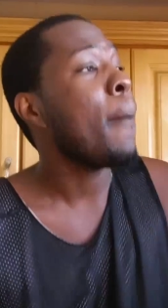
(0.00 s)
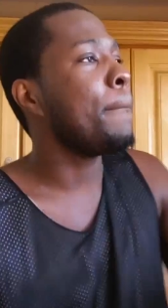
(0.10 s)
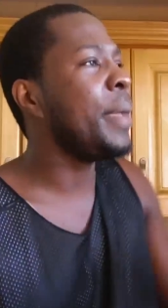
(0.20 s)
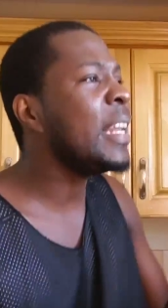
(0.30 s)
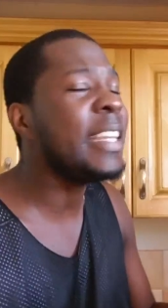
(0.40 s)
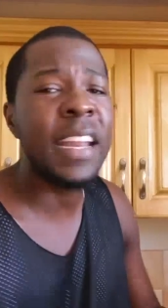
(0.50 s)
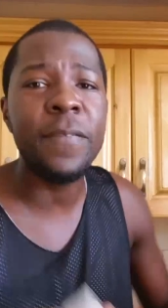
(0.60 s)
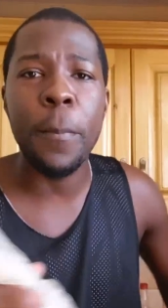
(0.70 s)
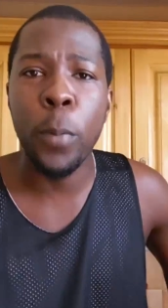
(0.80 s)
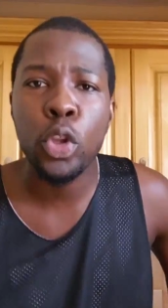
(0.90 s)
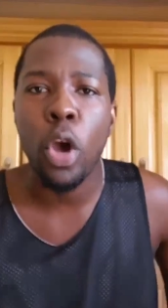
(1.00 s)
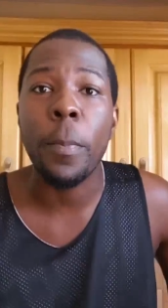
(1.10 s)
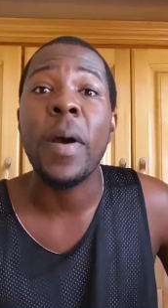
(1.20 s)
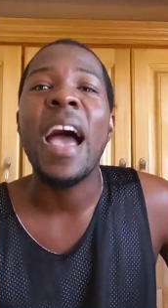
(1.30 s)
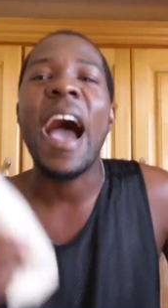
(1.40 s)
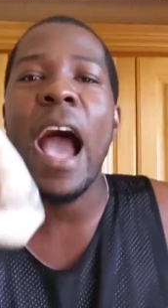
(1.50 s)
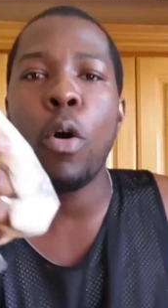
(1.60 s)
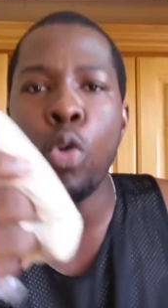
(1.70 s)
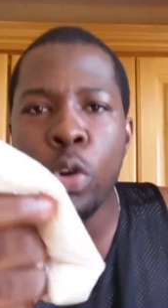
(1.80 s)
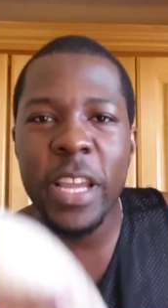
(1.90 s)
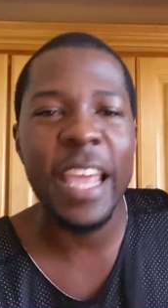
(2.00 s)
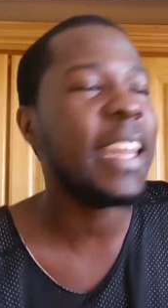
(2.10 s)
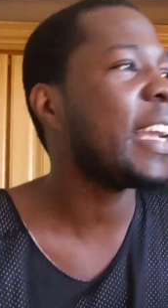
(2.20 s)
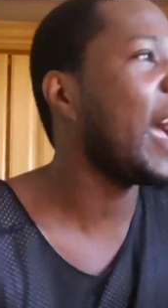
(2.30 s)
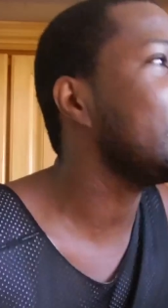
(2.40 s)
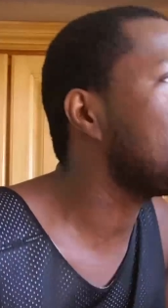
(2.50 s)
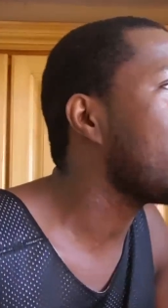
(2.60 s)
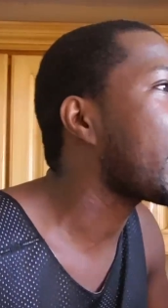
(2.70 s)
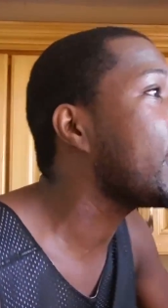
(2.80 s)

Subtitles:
Building for put up, I want to get the contract.